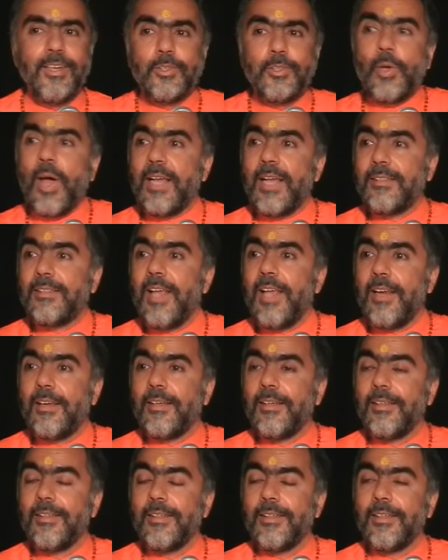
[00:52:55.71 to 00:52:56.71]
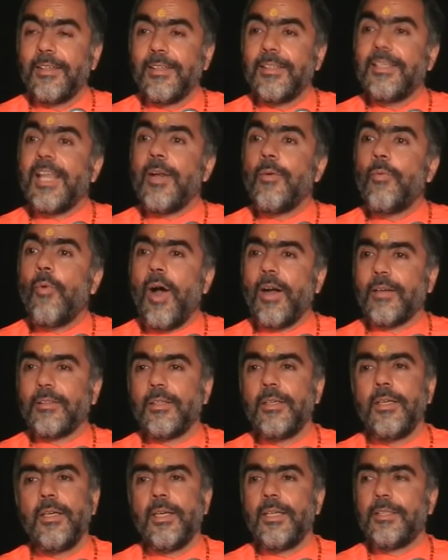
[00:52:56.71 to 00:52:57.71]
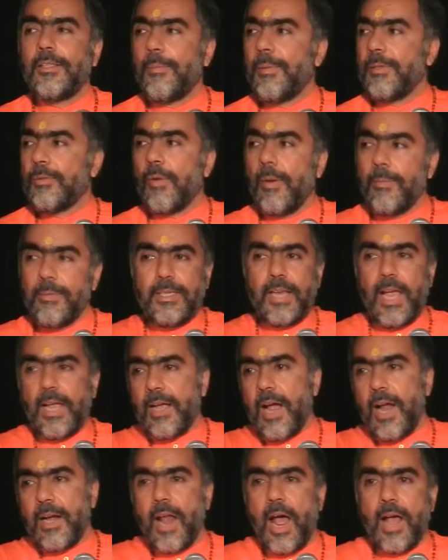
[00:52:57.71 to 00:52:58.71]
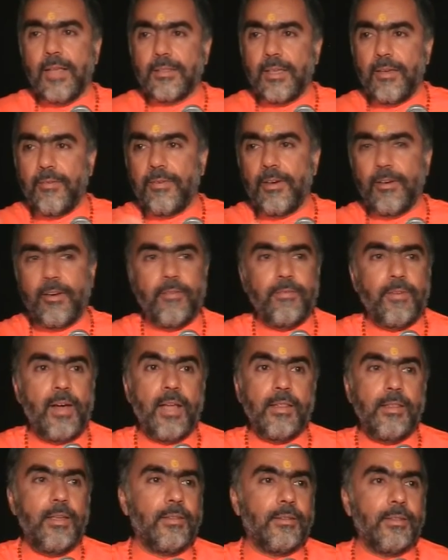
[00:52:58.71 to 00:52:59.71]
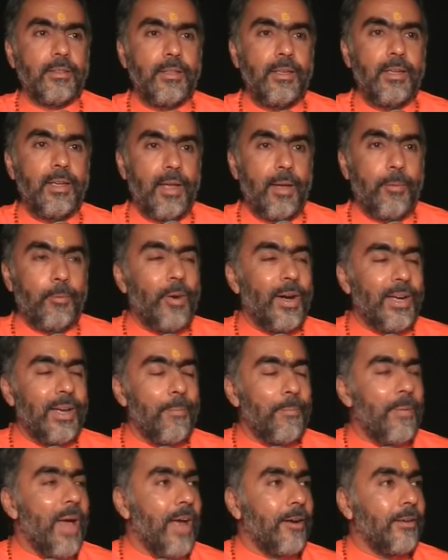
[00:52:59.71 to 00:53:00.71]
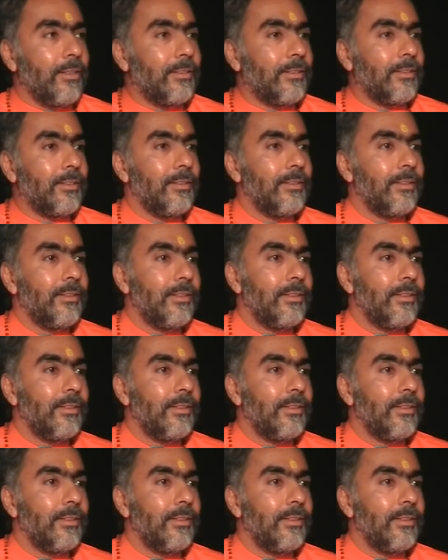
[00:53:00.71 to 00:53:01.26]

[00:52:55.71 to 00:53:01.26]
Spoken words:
So I said, then what? He said, but Swamiji, I can't ask in front of others. I'm quite embarrassed.